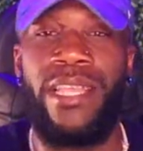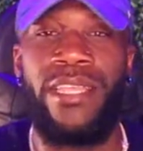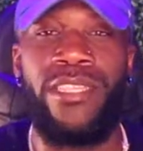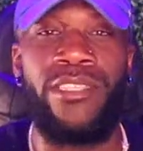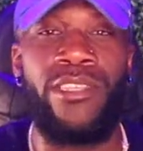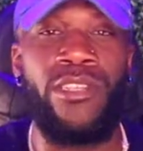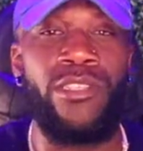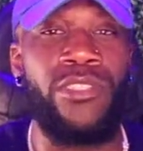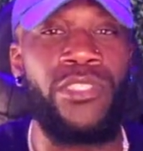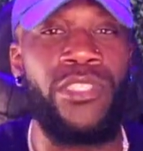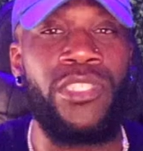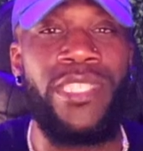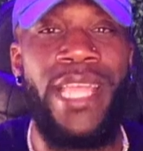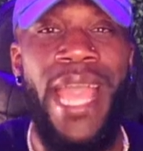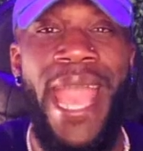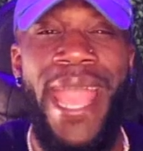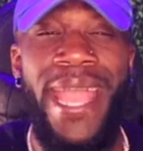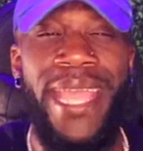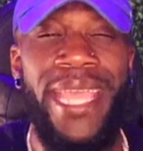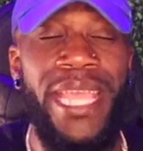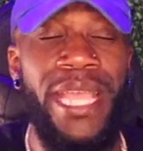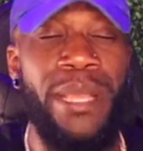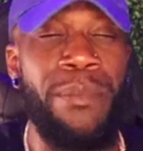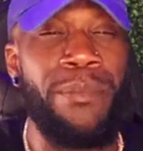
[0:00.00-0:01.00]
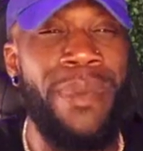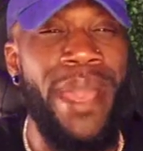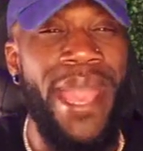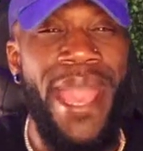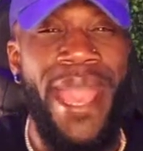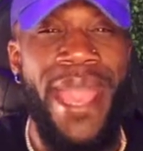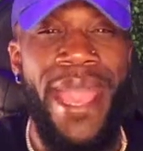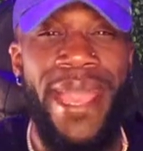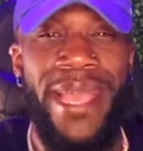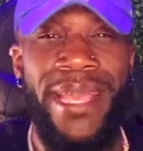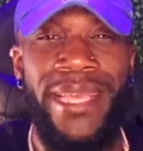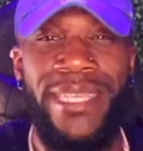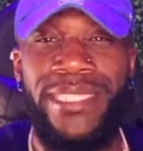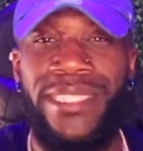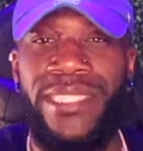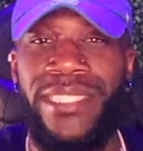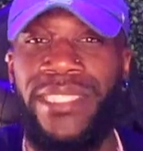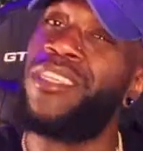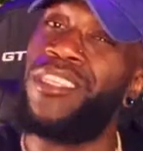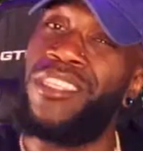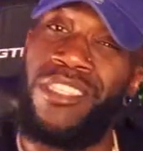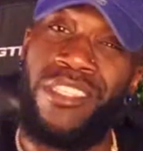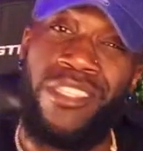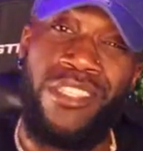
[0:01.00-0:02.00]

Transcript: you're stacking bags,